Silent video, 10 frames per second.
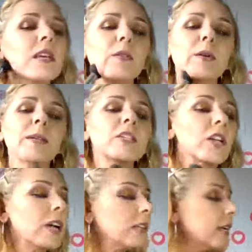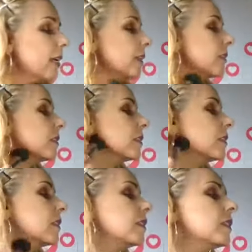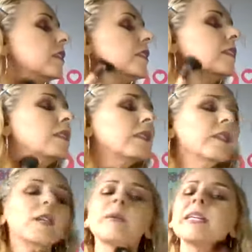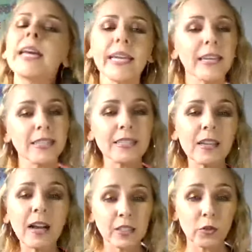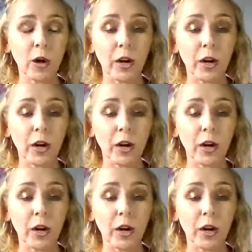around my jawline and on my neck, and it's not too